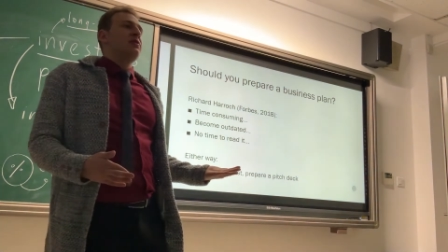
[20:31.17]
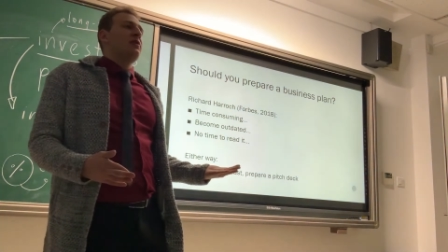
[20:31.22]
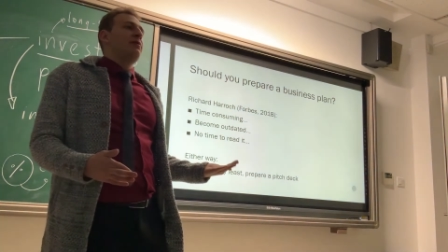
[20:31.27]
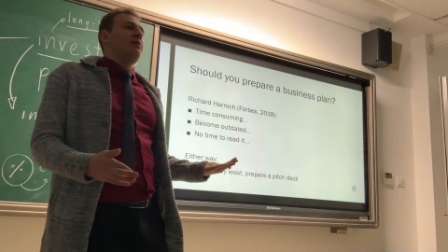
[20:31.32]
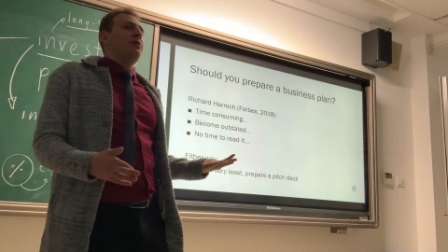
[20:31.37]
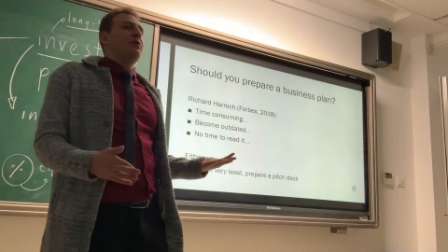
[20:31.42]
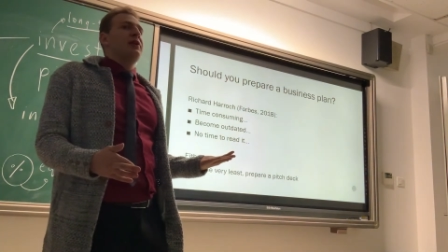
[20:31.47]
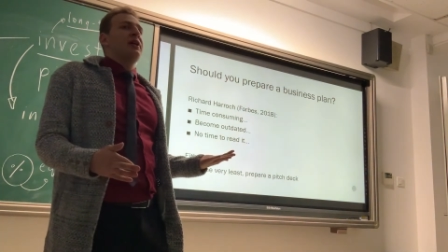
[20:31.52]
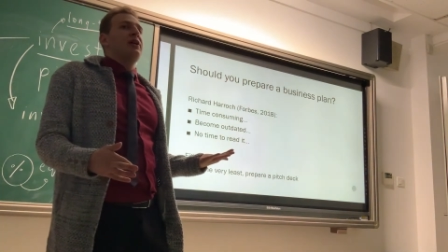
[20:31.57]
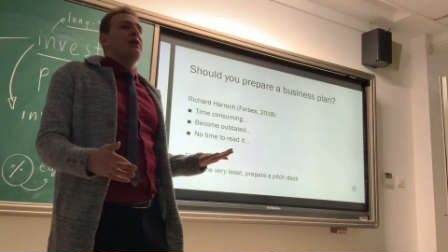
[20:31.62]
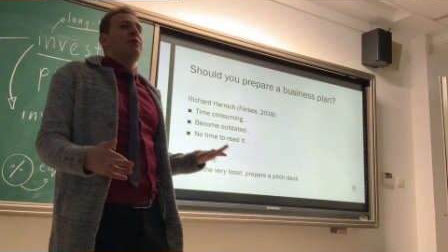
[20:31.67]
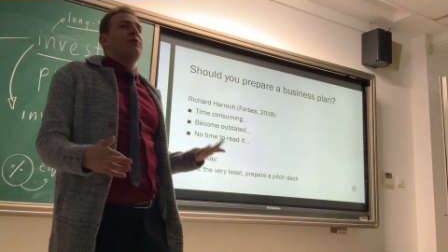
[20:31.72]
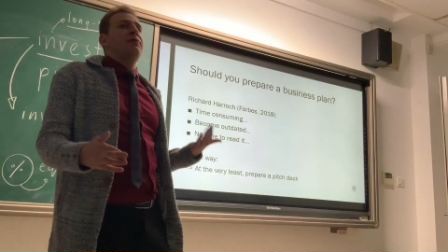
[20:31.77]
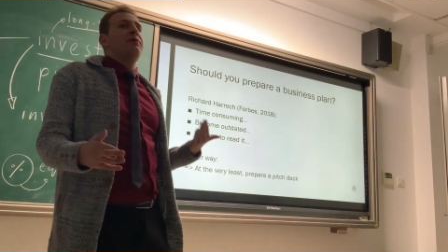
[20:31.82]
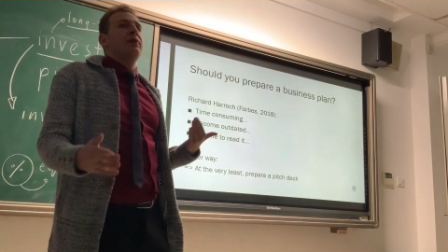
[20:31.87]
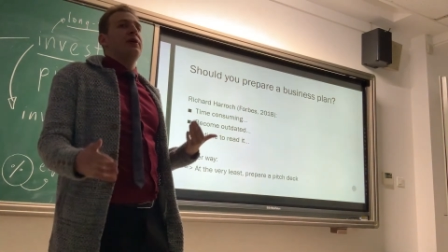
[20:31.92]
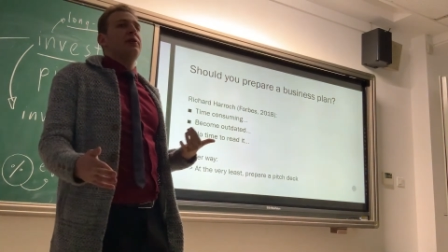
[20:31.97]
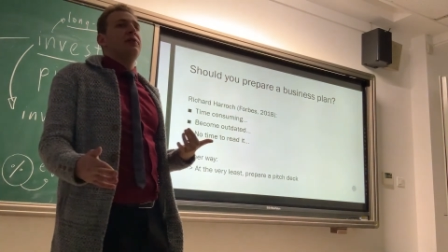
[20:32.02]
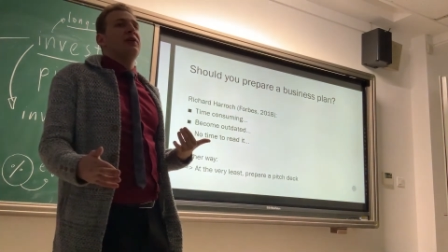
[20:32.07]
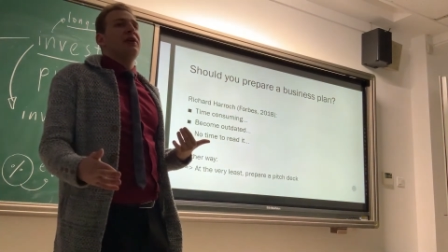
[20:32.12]
If you're getting
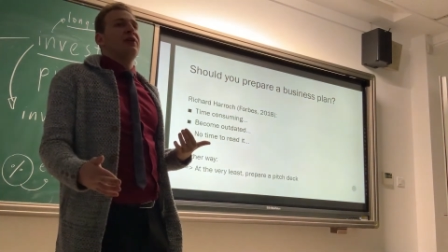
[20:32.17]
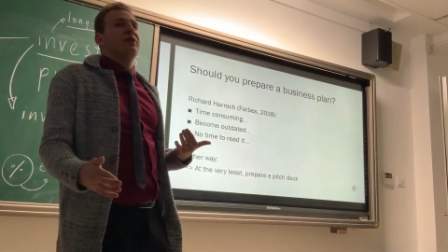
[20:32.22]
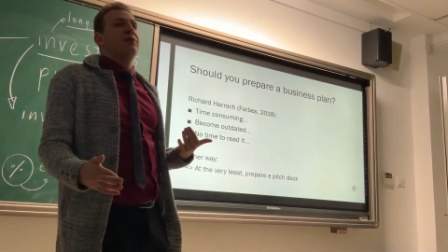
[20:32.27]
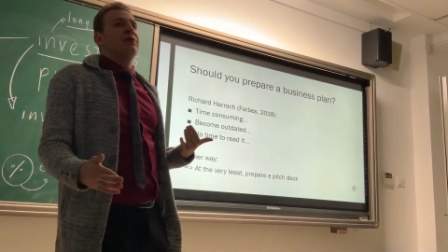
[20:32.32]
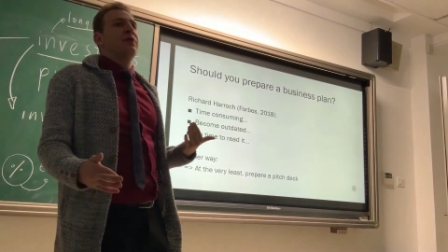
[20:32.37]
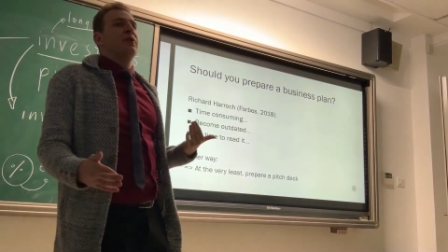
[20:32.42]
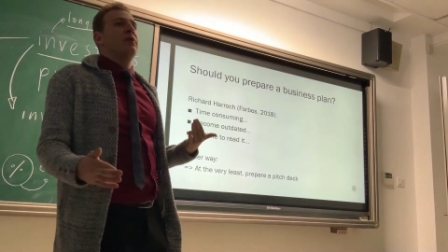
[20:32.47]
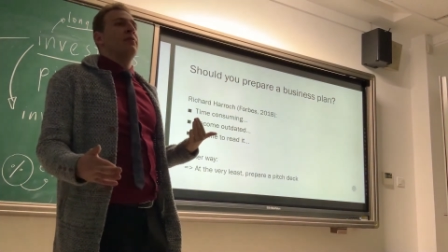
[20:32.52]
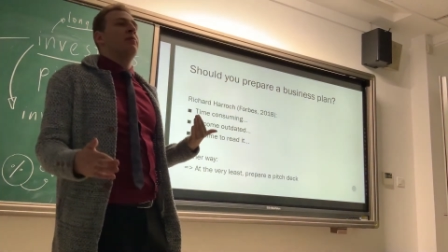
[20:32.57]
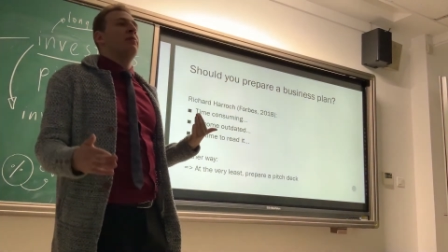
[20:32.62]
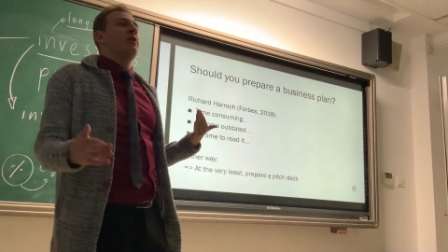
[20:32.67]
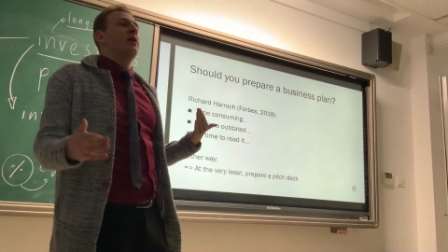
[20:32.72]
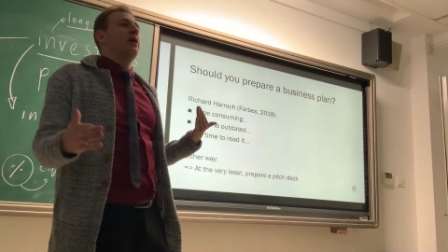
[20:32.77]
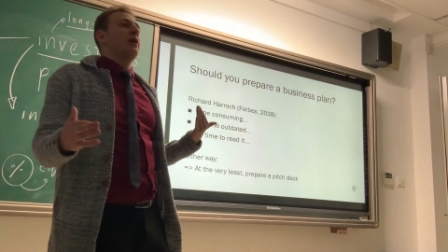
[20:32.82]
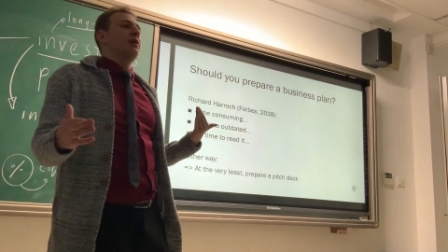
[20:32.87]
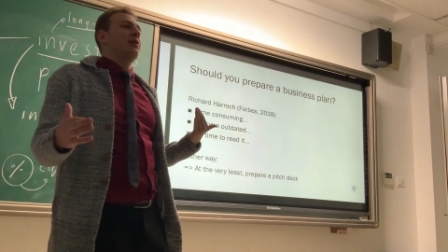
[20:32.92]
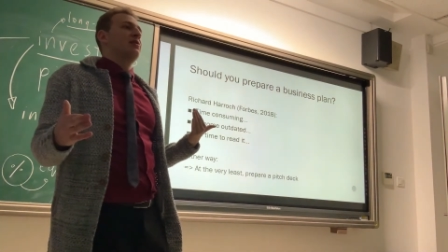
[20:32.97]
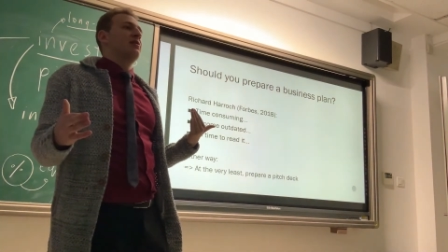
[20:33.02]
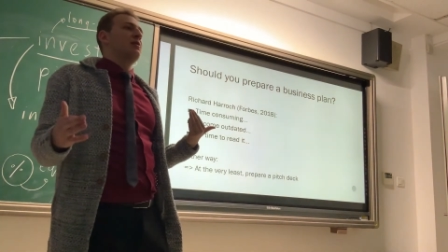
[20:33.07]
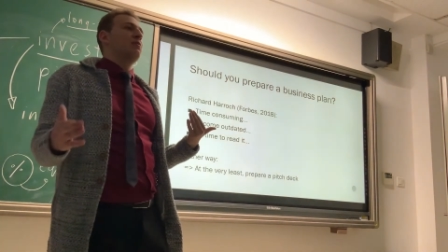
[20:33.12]
funding from
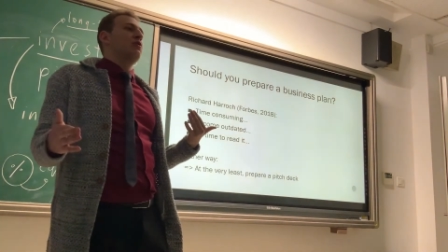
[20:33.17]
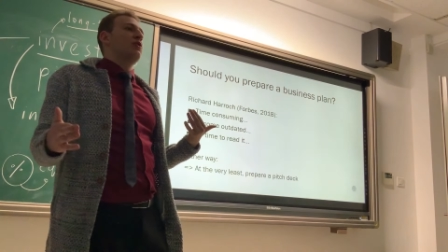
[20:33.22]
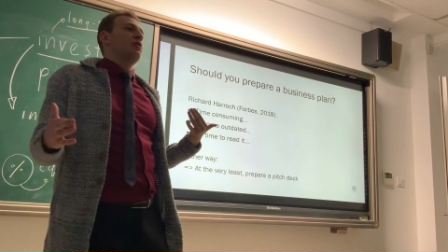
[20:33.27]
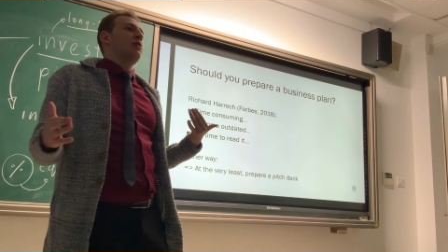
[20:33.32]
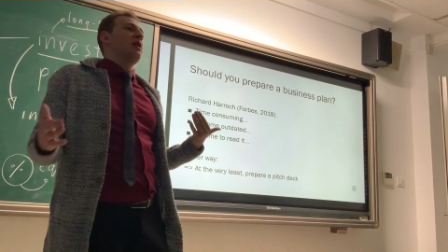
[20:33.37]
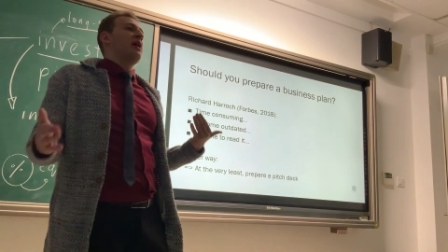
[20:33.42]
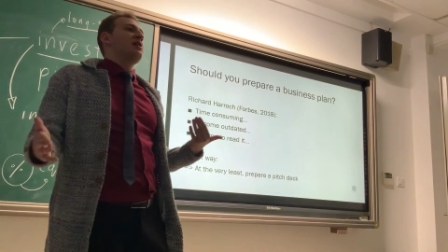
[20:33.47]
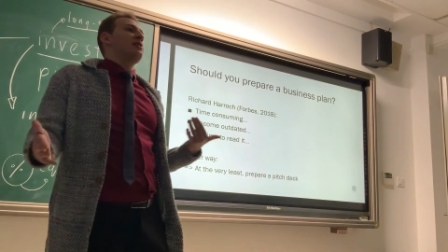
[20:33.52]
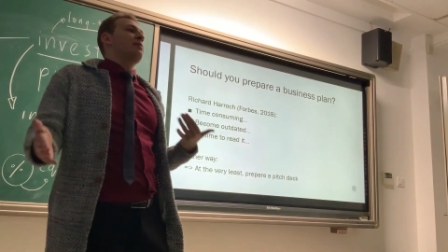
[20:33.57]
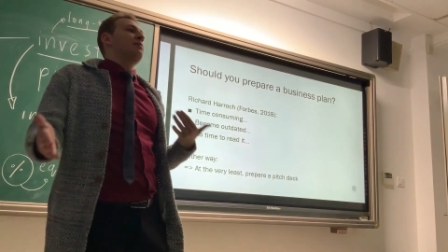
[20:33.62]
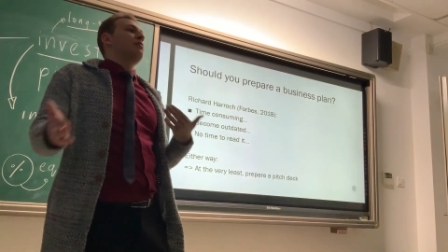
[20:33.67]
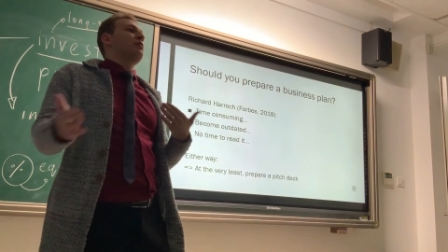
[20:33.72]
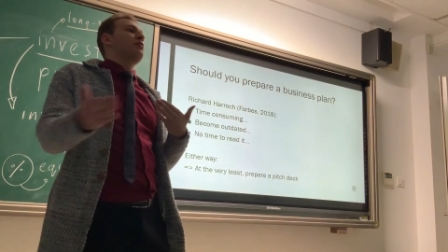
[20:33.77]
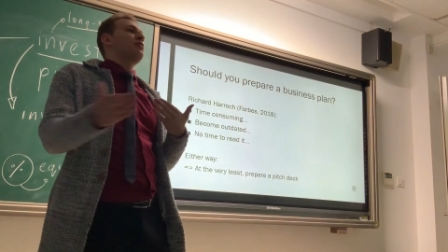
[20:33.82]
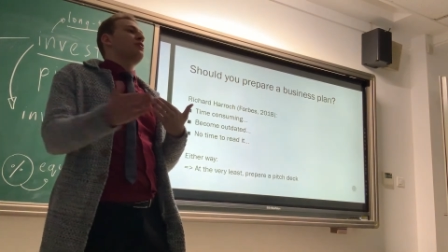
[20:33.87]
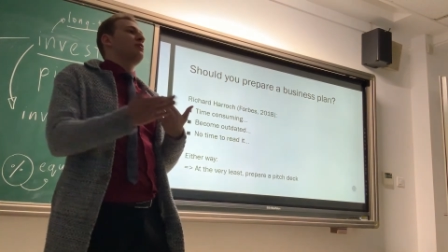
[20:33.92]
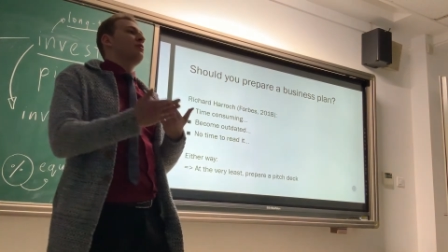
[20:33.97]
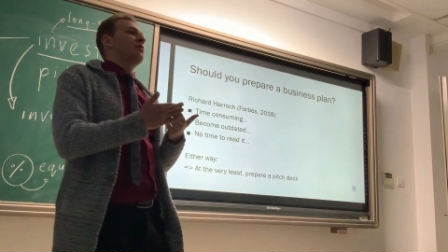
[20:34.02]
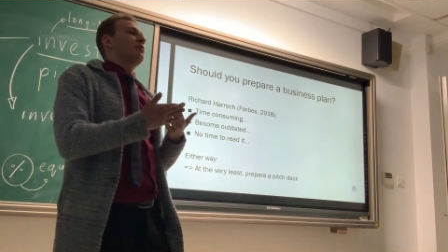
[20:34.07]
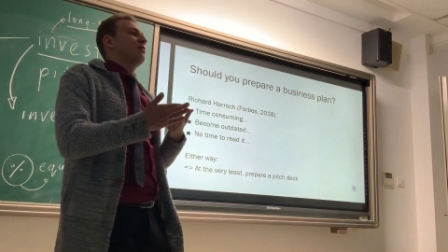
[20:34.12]
uh, someone who has a
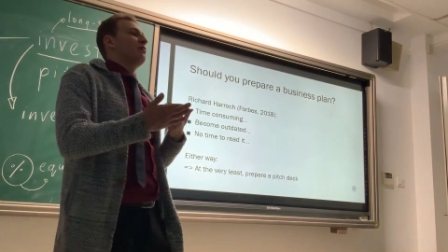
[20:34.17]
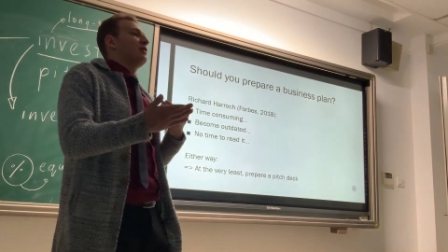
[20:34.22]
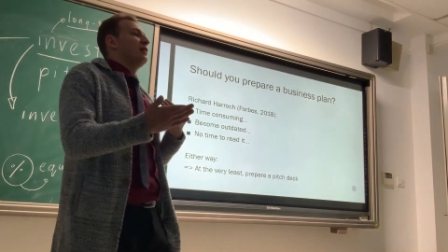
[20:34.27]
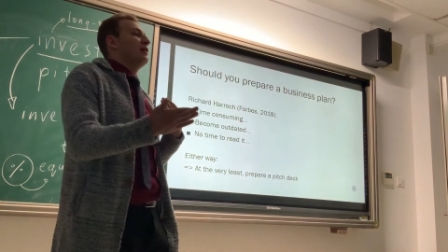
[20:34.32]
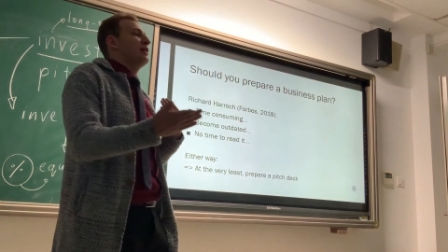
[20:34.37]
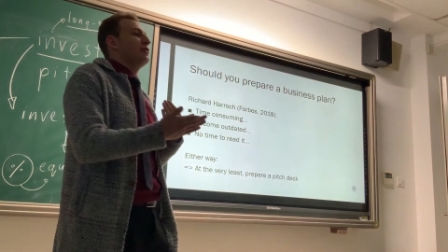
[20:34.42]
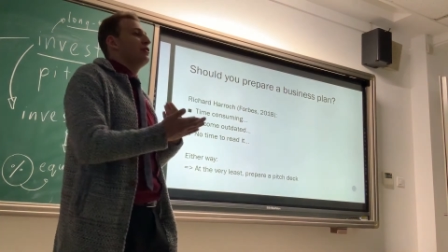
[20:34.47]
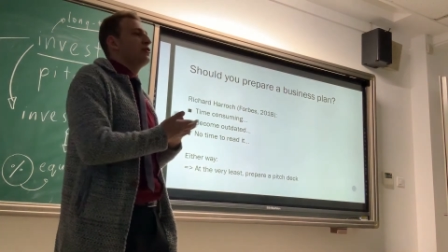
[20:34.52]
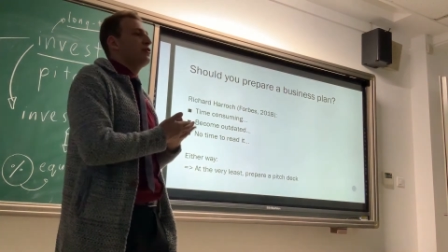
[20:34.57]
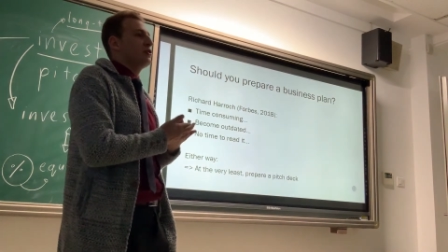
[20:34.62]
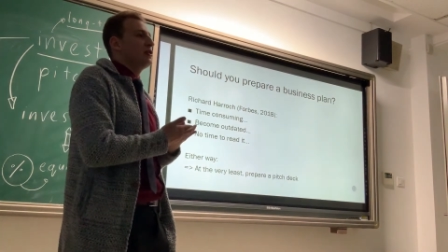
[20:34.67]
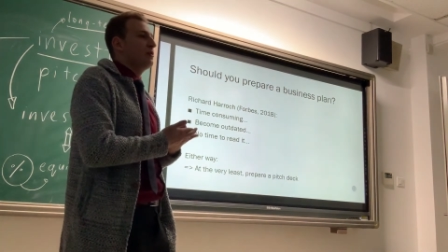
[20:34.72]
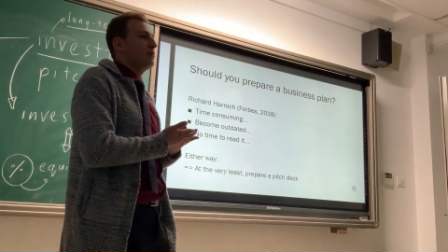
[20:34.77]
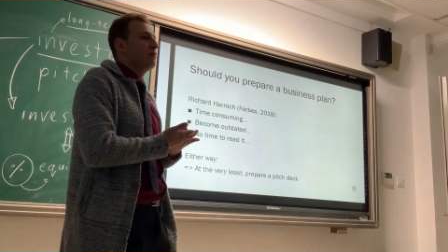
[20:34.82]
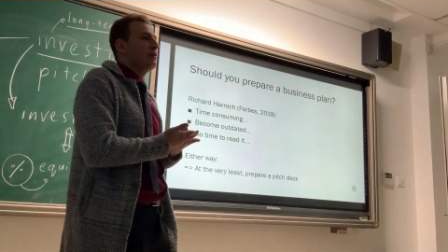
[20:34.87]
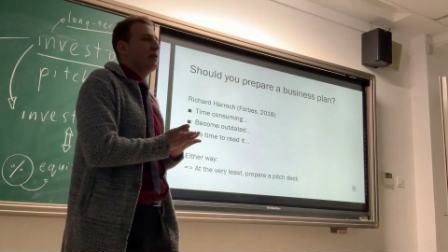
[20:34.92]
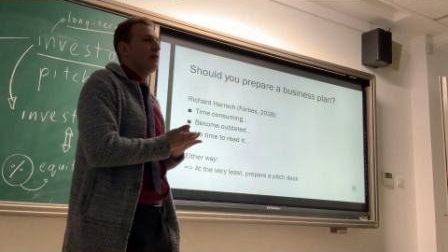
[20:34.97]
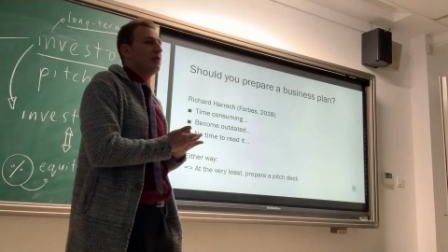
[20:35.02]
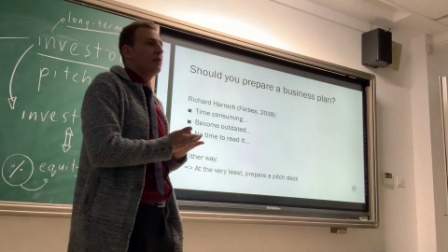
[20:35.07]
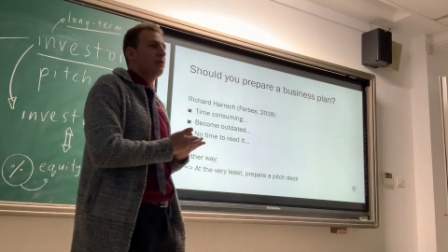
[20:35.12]
personal relationship
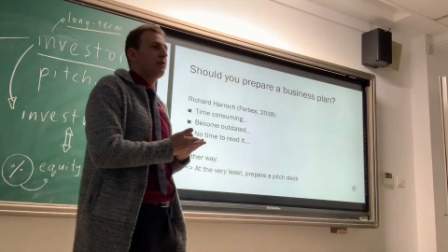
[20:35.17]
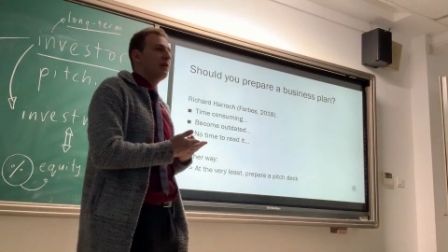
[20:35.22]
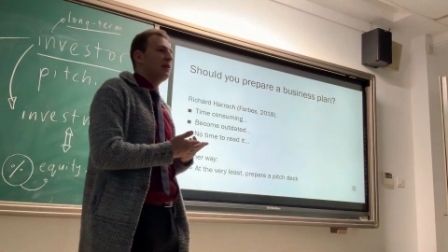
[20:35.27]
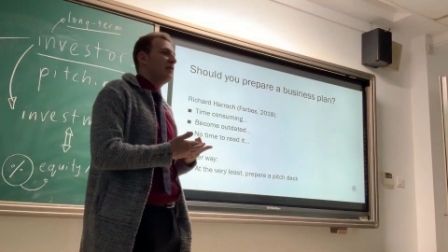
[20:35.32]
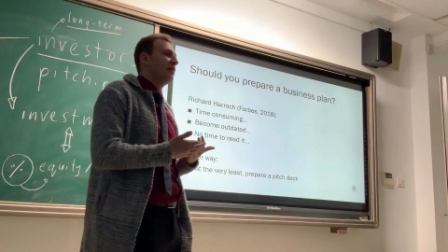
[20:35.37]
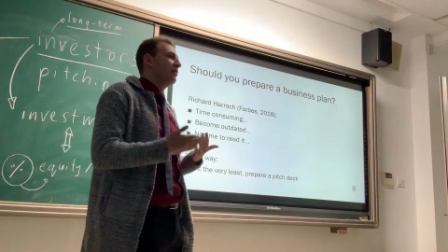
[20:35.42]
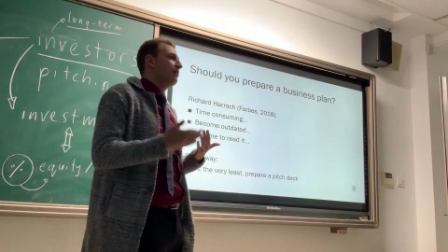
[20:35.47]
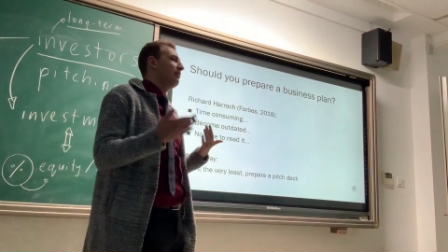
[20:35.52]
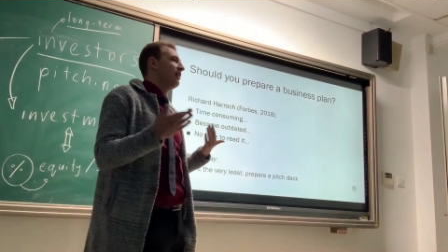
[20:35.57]
with you, then they